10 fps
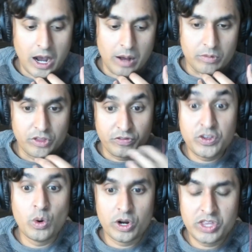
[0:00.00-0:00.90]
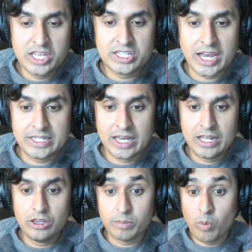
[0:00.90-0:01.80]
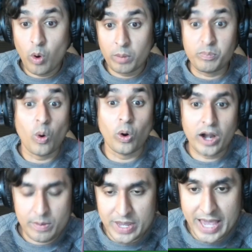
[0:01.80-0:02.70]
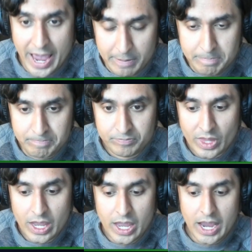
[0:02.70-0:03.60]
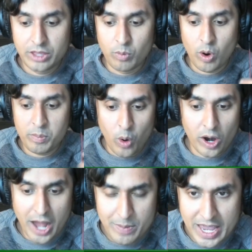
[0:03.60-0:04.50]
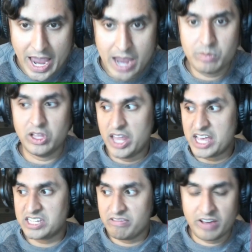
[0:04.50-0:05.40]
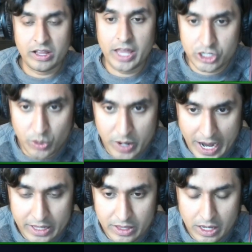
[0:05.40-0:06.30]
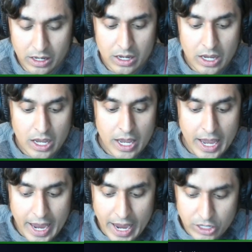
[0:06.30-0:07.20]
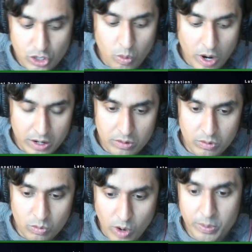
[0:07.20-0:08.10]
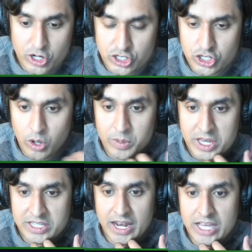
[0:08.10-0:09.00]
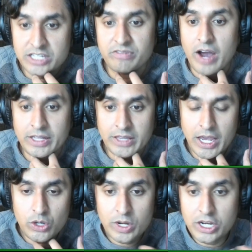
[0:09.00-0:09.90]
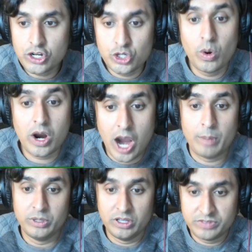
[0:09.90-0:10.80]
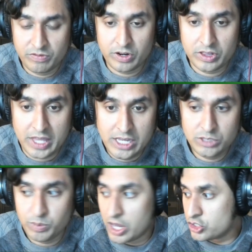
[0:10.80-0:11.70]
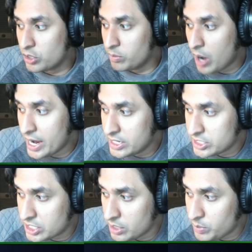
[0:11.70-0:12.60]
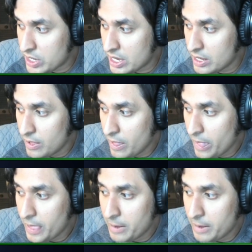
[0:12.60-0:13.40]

uh, the fewer things I did, the more bored I became. And the more bored I became, the less I felt like doing anything. And so, what one person told me is that as a vata, you need to do a couple of different things because your mind is going to be,